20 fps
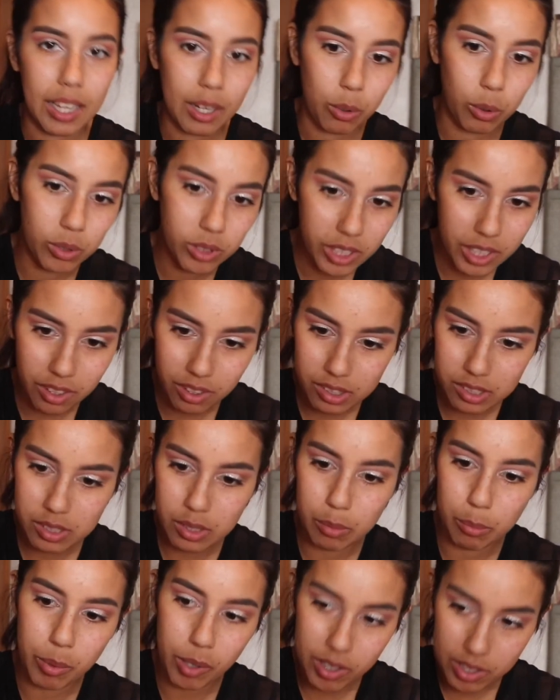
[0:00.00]
holding onto
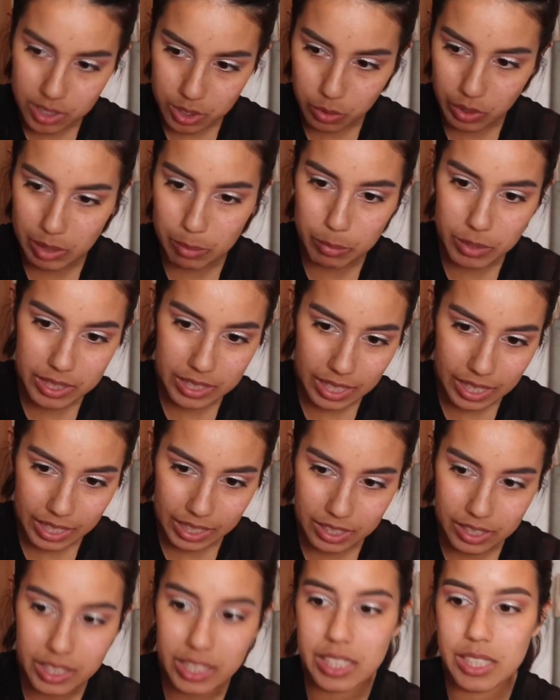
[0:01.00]
the bar screaming that I
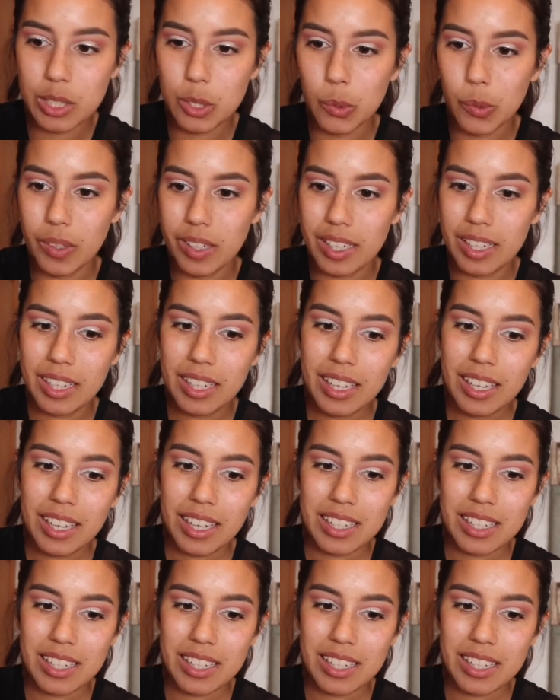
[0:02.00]
couldn't do it.